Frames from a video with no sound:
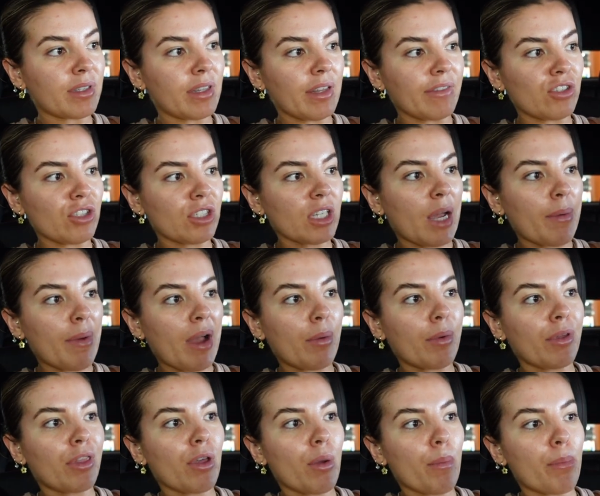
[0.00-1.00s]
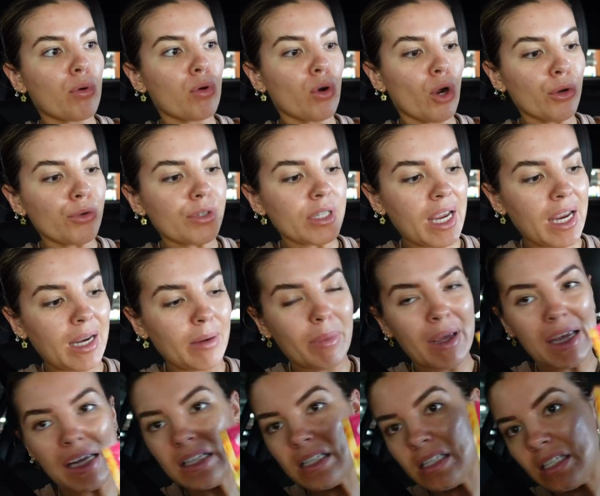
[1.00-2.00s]
They've just come out with protein
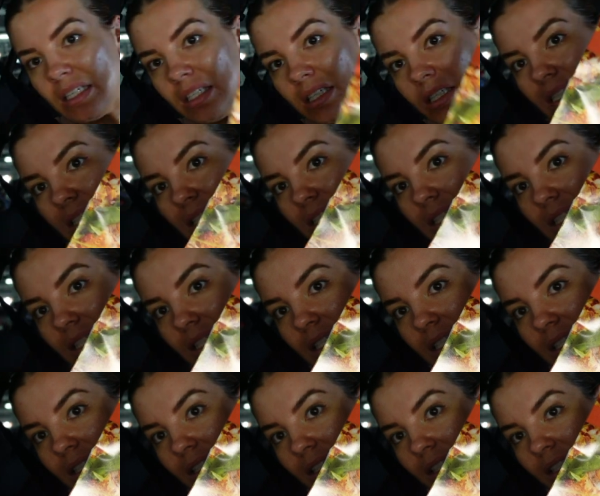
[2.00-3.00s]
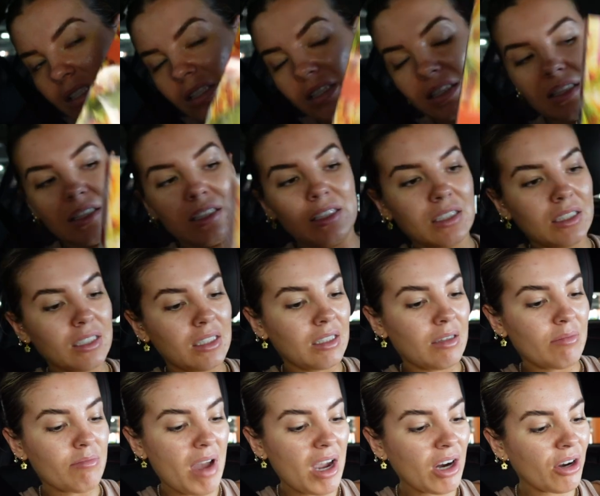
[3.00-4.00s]
pizzas.
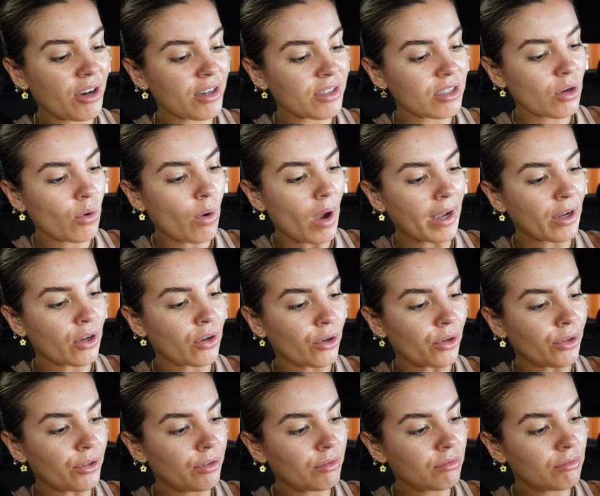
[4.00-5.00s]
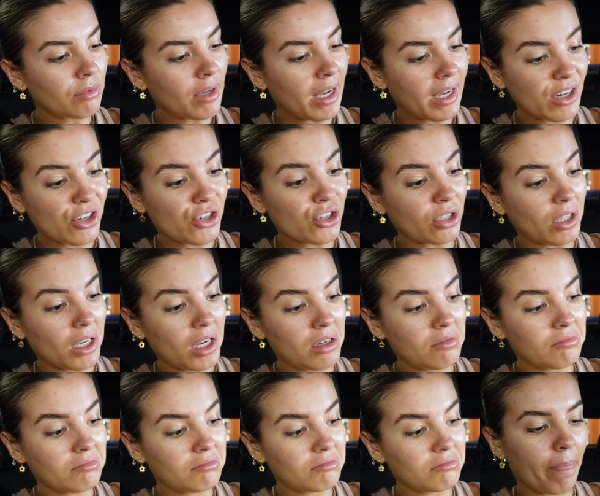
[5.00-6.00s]
Macros are quite good, actually.
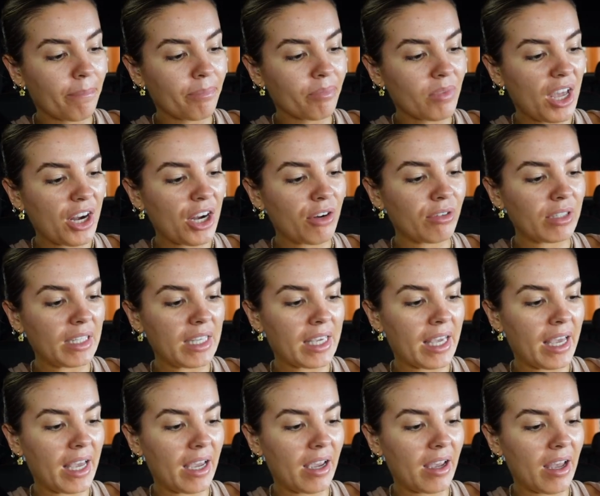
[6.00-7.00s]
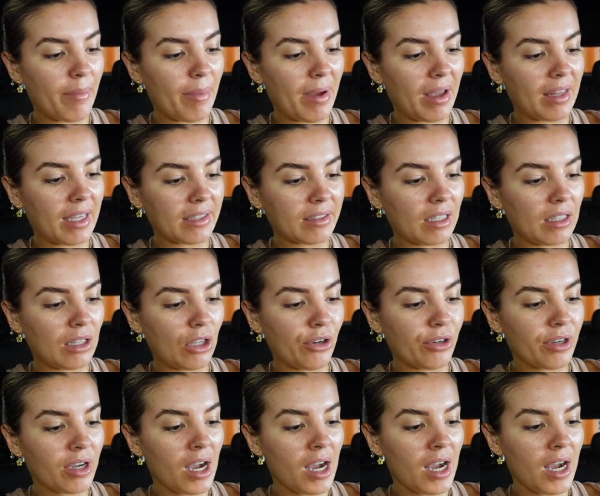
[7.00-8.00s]
I don't really care about like the low
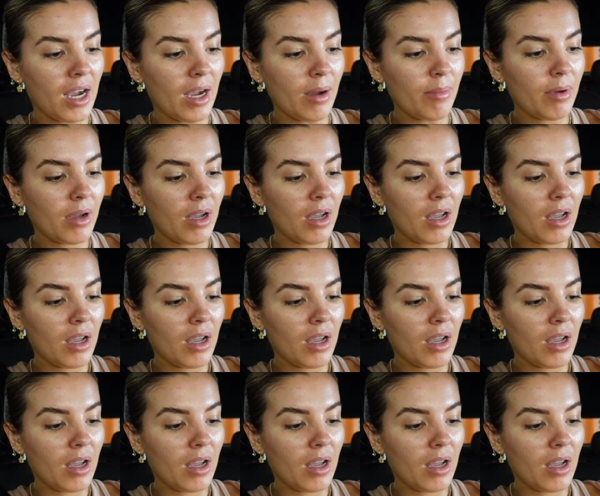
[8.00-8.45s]
carb.